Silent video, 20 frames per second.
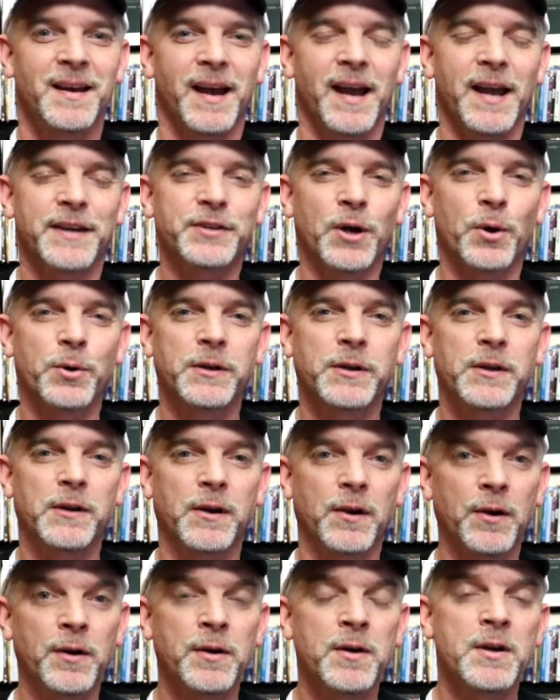Hey, Tony
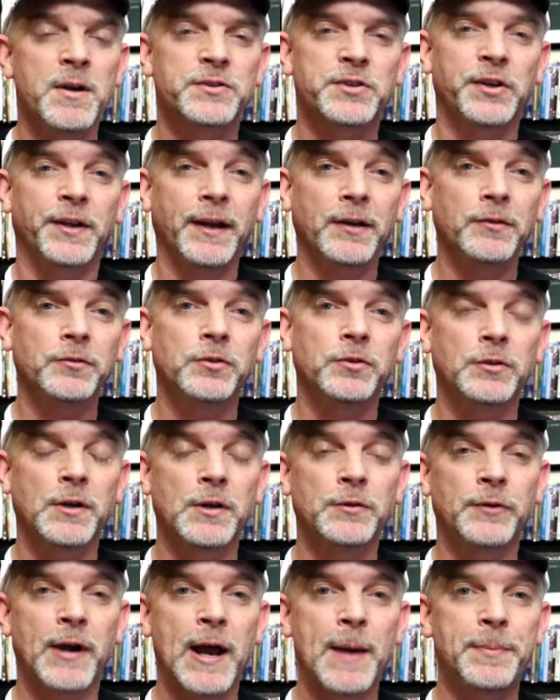here. Today I'm doing
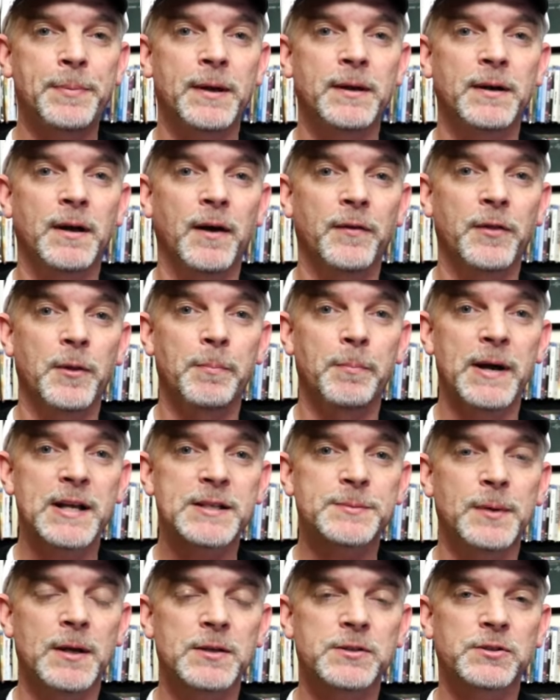an unwrapping of the
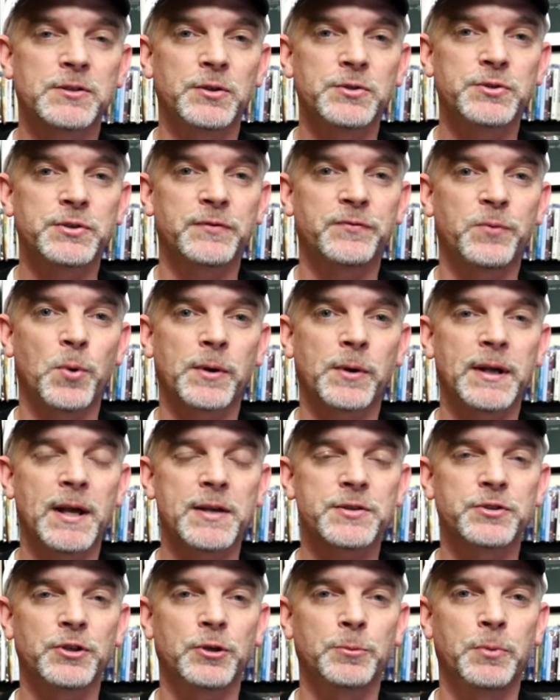Best Buy exclusive 4K
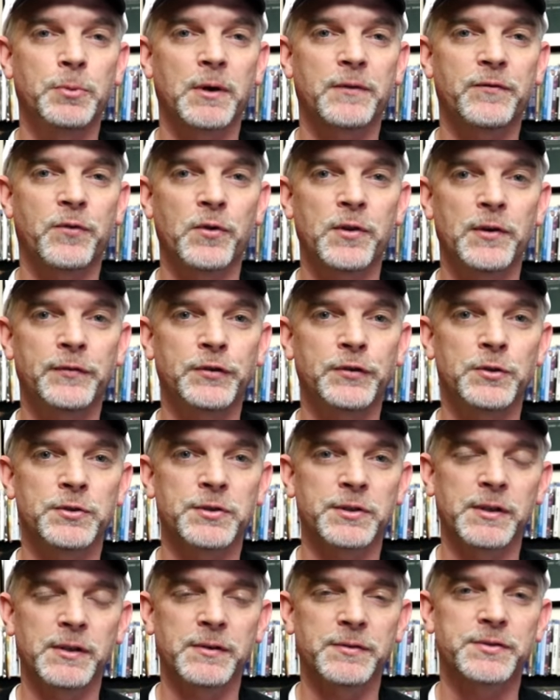Steelbook for the
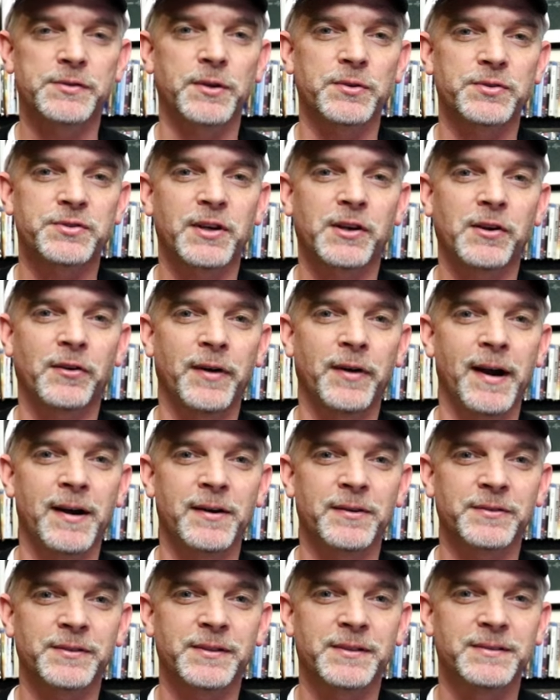Fugitive, so stick
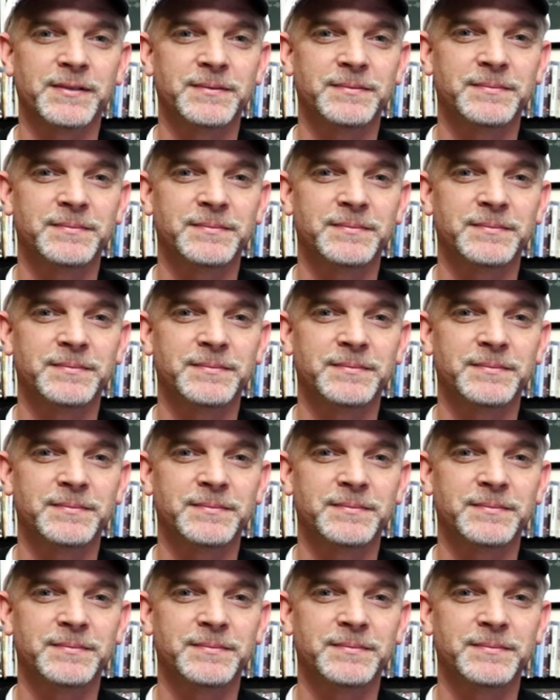around.